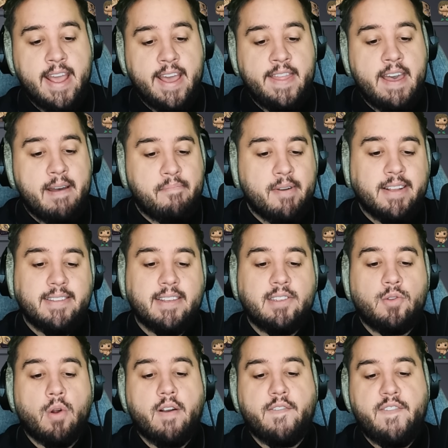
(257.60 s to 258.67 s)
And that brings us
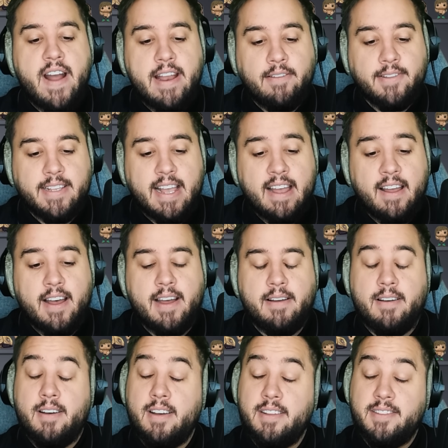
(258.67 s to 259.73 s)
to our final topic.
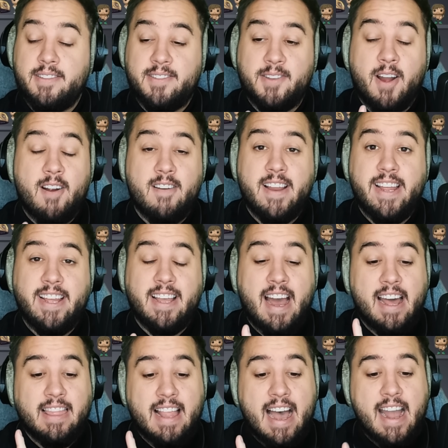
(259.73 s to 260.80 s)
Uh, sorry,
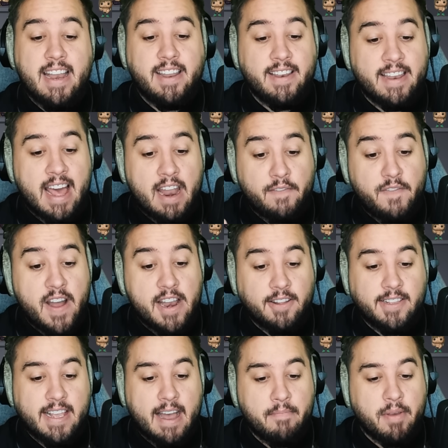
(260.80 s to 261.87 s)
I lied. Not a
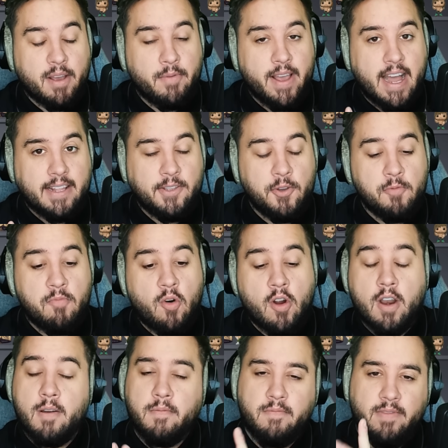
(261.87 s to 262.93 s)
final topic. We got two
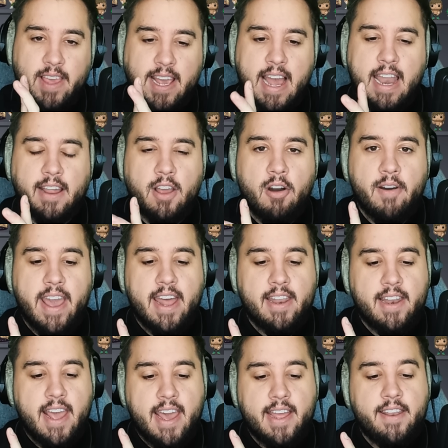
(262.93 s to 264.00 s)
more. They kind of go hand
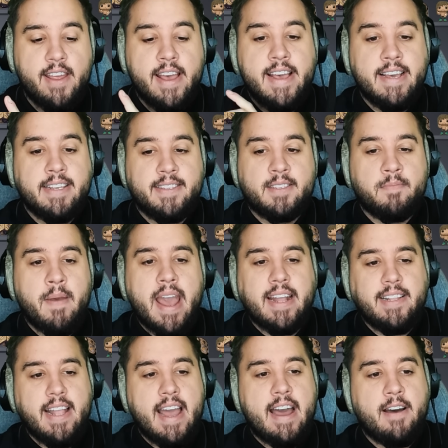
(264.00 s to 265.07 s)
in hand.
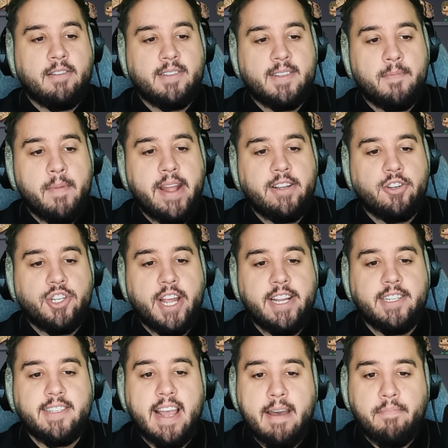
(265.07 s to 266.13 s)
SmackDown. Some major
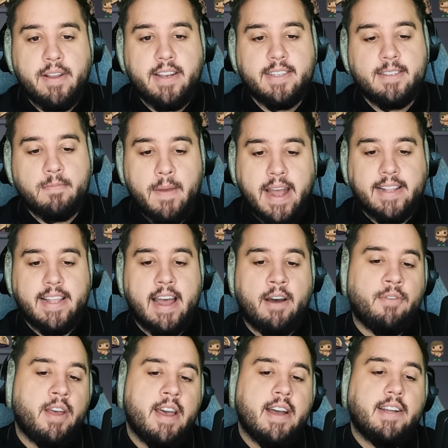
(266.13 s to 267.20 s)
changes happening to
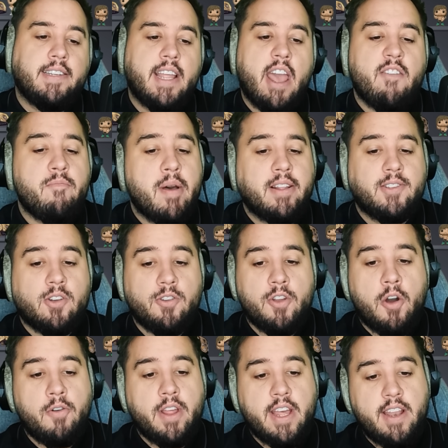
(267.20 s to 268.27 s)
SmackDown. Dave Meltzer
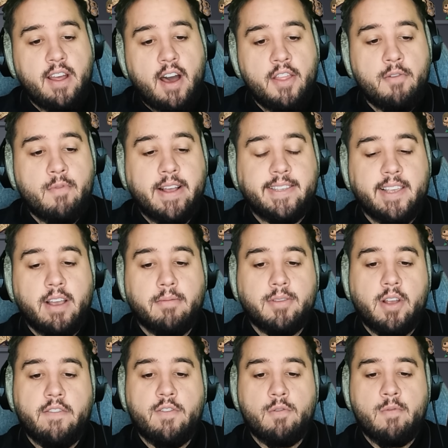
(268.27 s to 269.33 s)
noted on the Wrestling
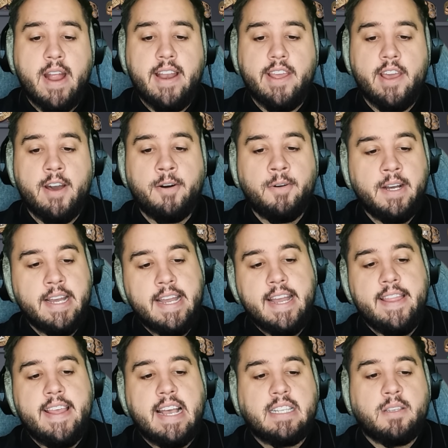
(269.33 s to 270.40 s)
Observer Radio
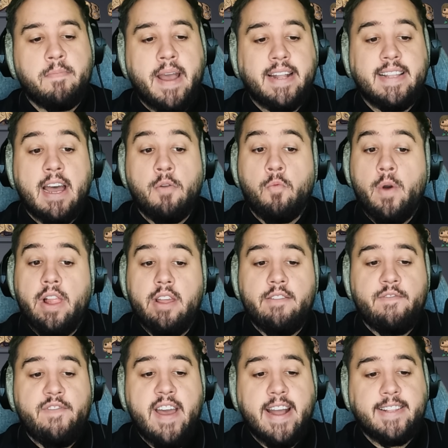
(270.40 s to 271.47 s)
that SmackDown will,
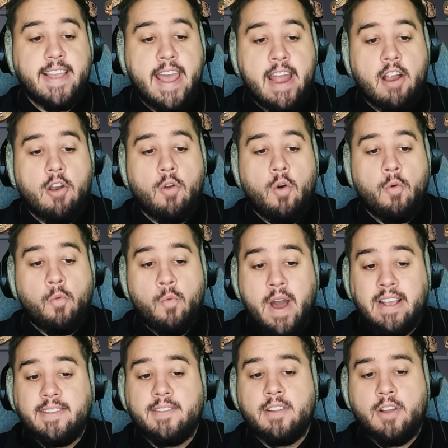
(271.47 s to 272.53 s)
in fact, air
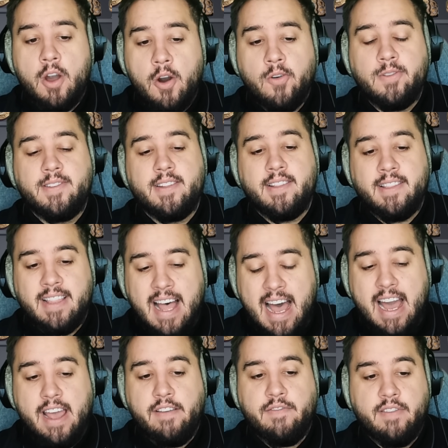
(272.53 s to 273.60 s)
West Coast
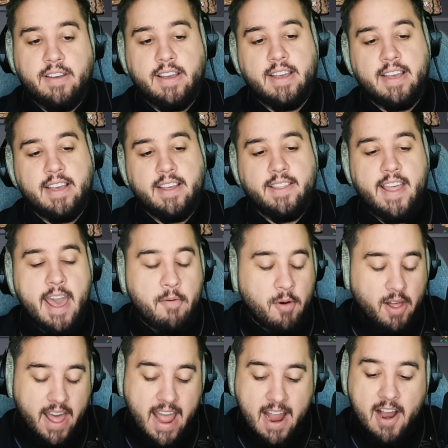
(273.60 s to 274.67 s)
Live. They
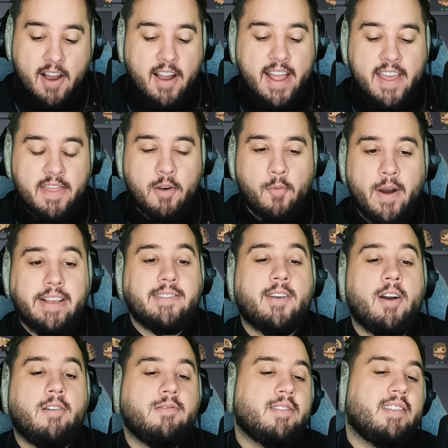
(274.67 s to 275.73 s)
will air in the West
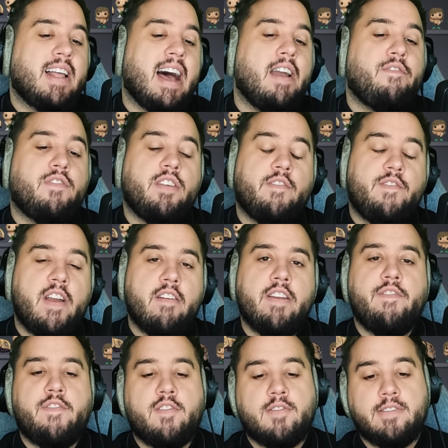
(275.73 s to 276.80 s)
Coast Live for the very
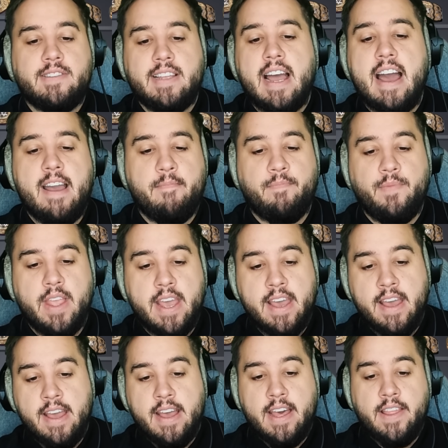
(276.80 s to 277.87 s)
first time.
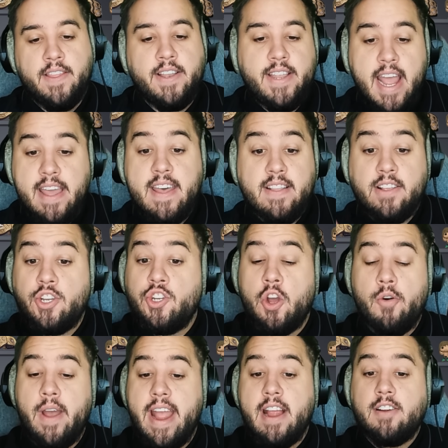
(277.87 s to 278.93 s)
The day that the
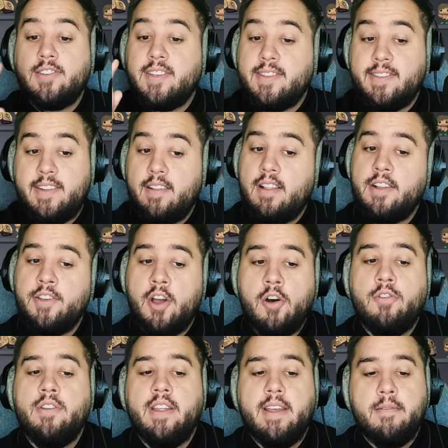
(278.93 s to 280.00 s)
show airs is still
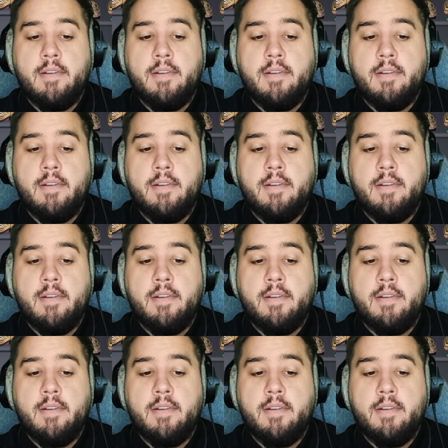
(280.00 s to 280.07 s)
unknown.